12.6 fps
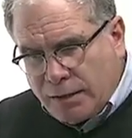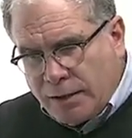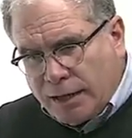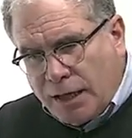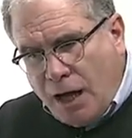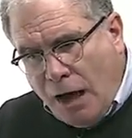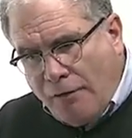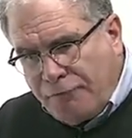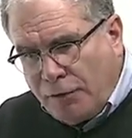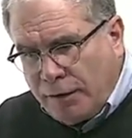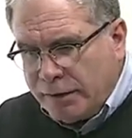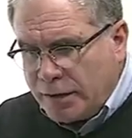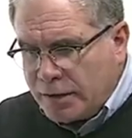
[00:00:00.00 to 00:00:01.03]
the
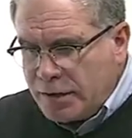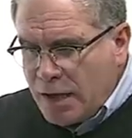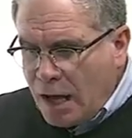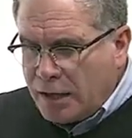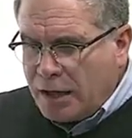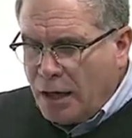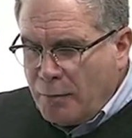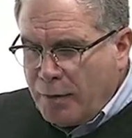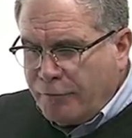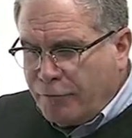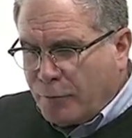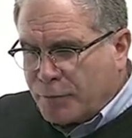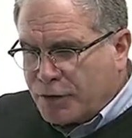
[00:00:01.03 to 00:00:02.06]
conflict is not coming
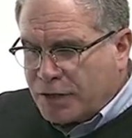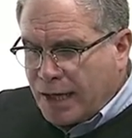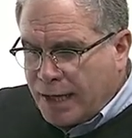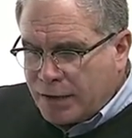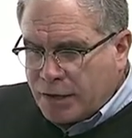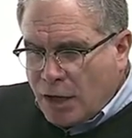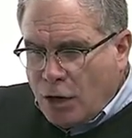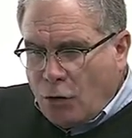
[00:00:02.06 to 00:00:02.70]
from states